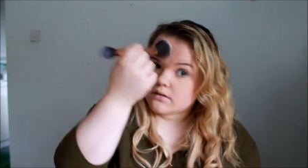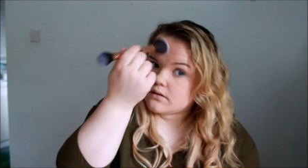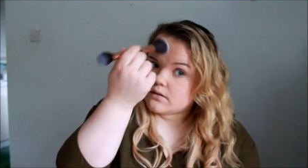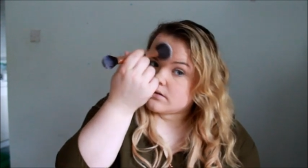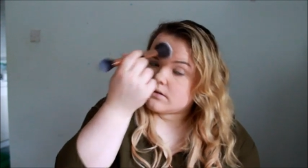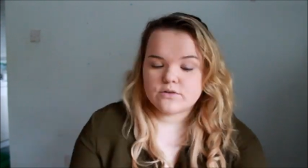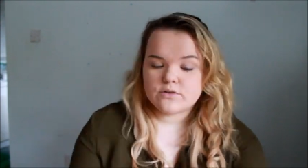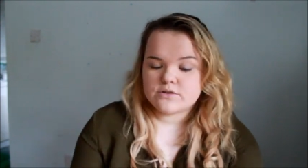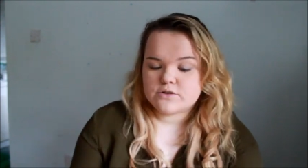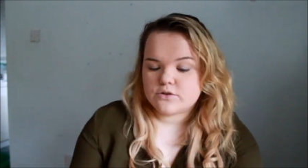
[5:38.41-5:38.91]

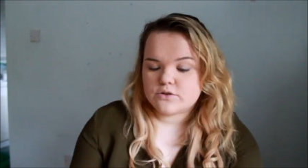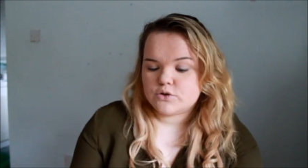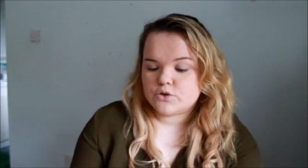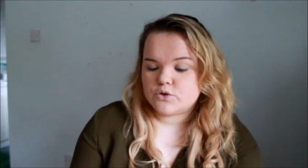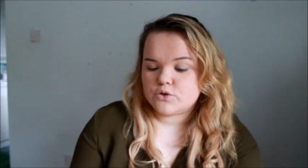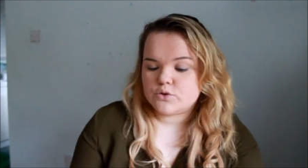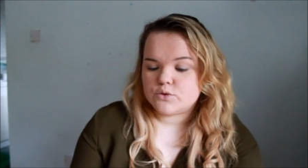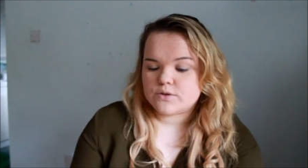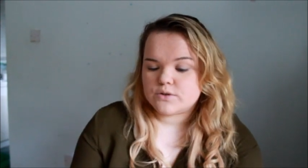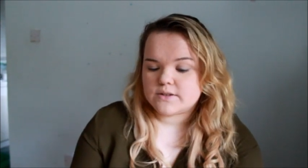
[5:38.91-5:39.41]
I'm going to
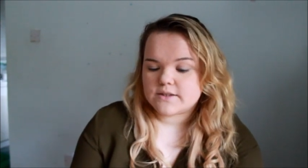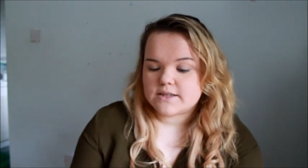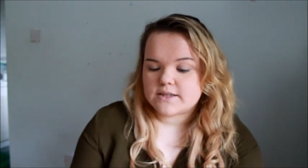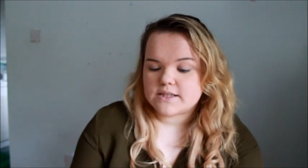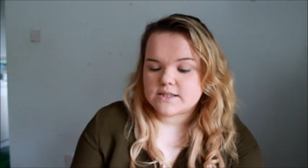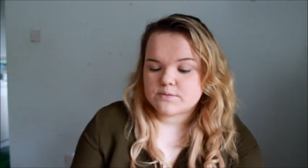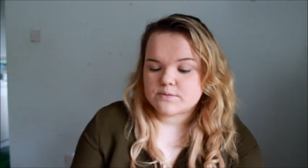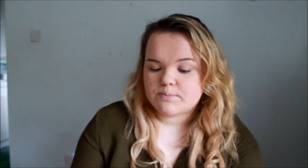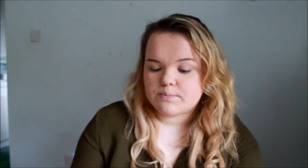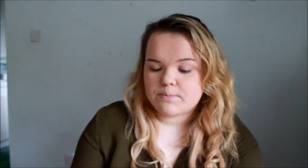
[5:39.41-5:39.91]
use
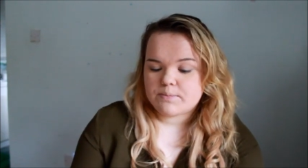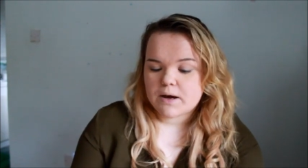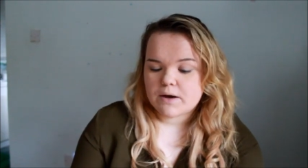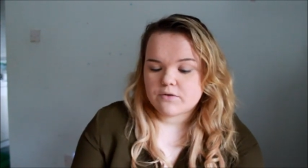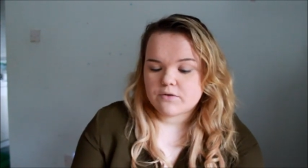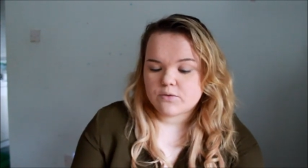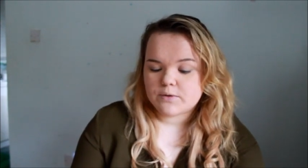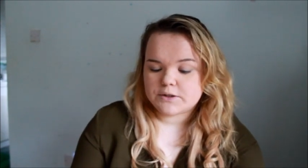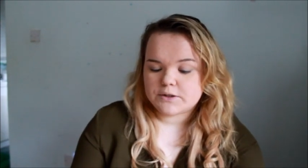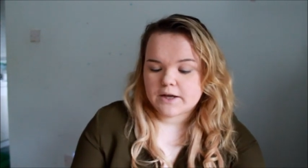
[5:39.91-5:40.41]
this
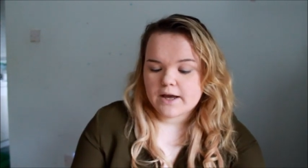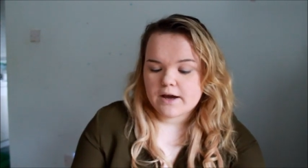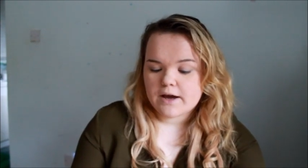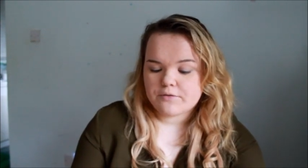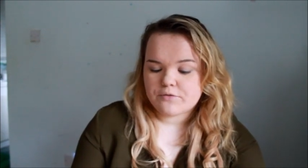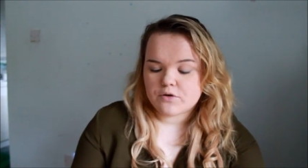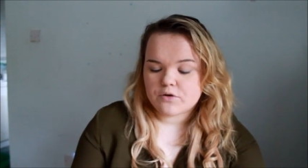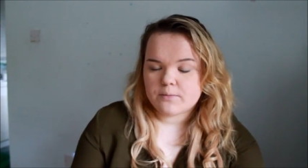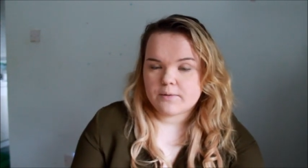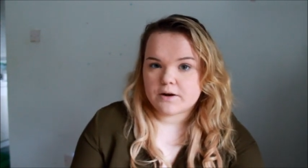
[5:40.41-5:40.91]
powder which I have
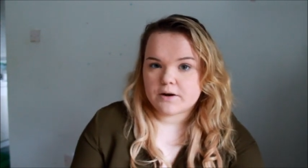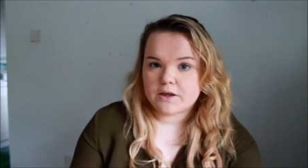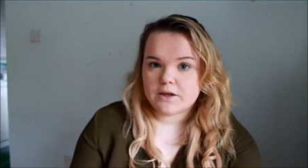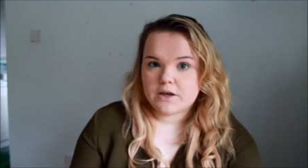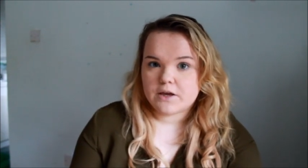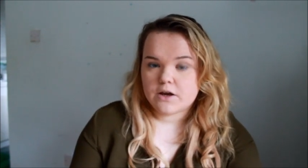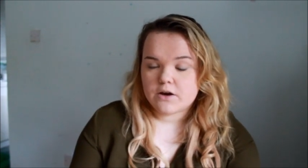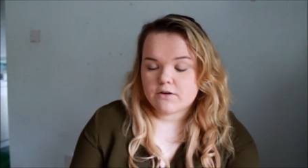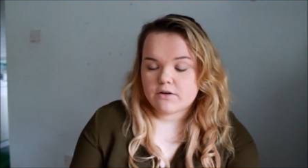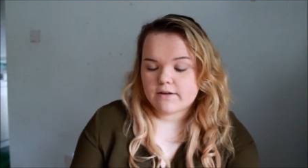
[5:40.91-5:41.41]
for about a
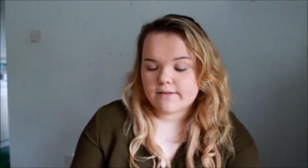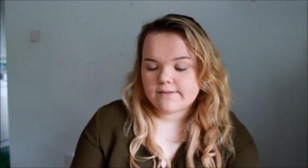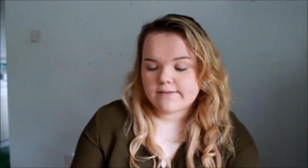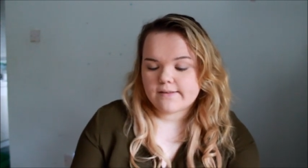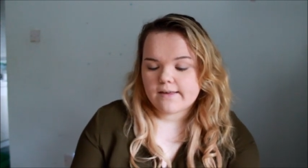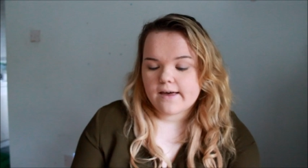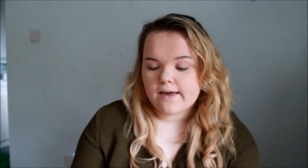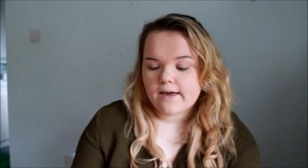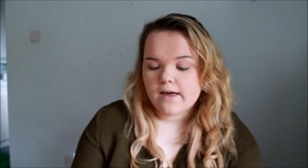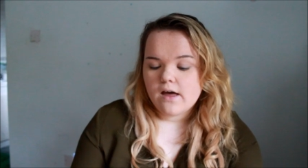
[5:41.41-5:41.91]
year, I'd
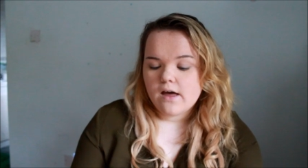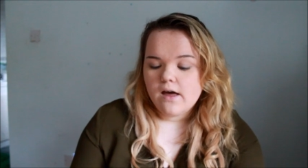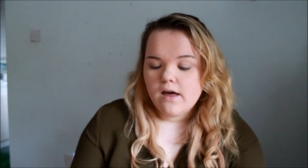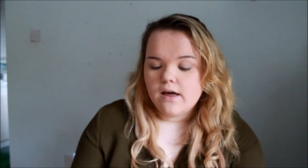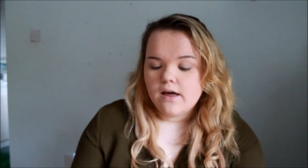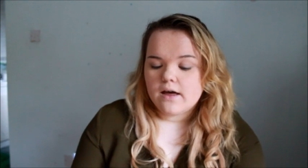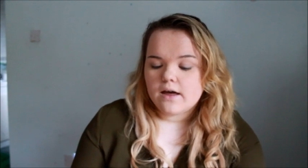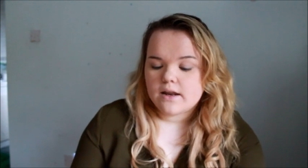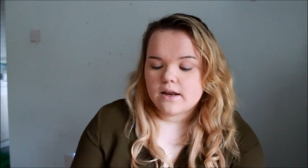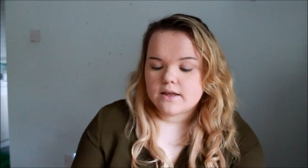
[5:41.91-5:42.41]
say.
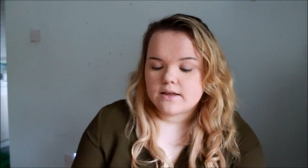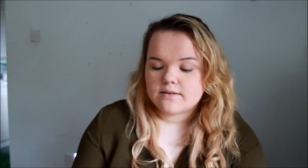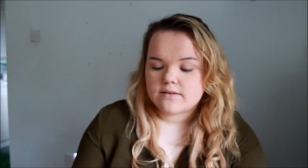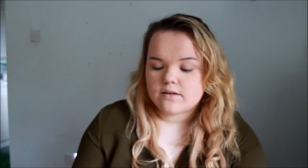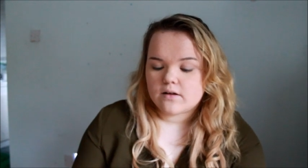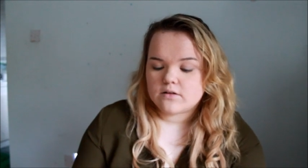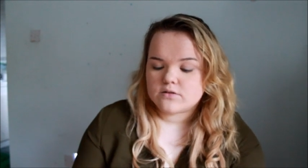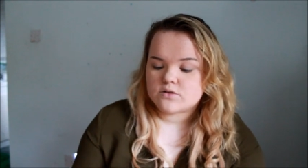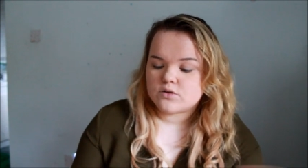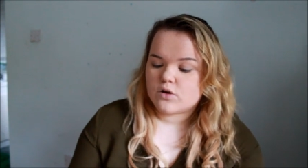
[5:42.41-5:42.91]
It is
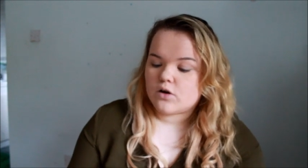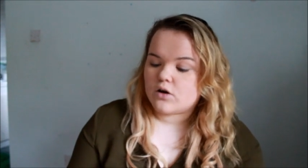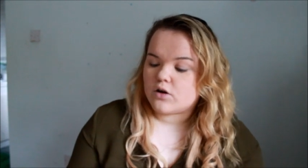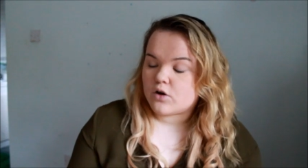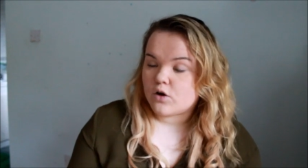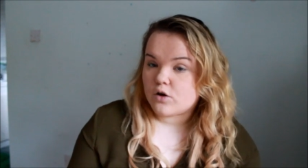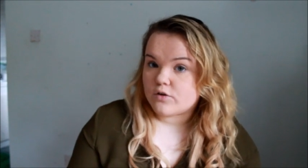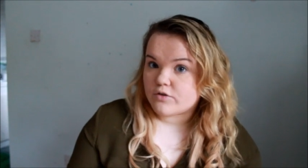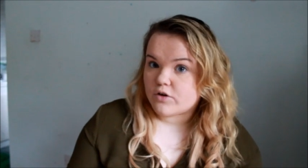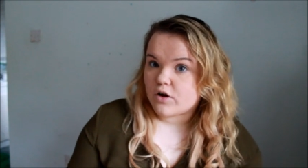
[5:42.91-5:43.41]
also called
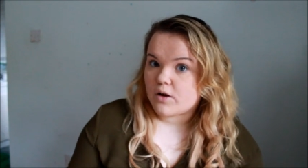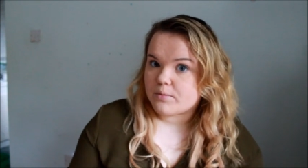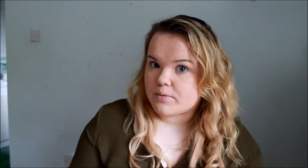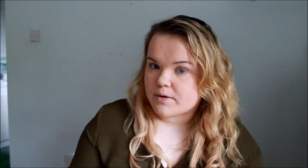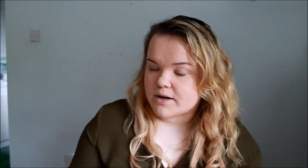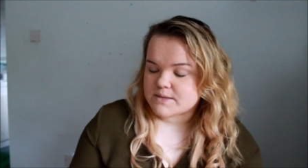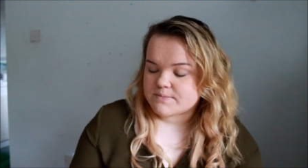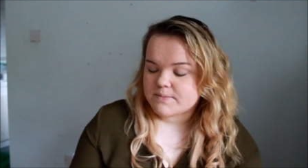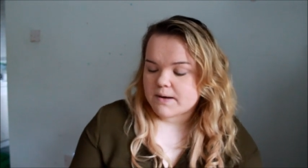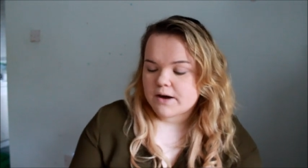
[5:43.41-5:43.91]
Coverall
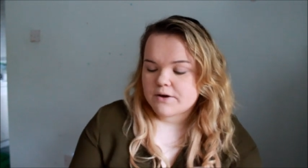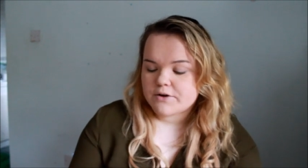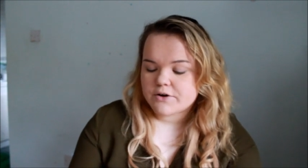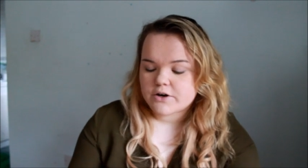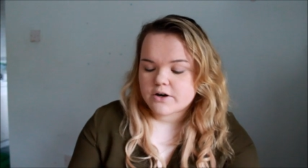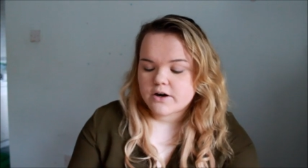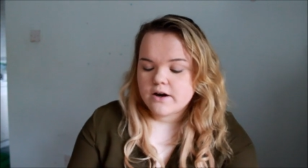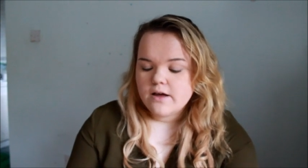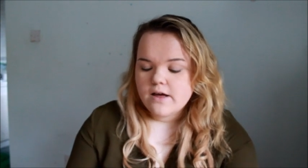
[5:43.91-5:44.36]
Pressed Powder.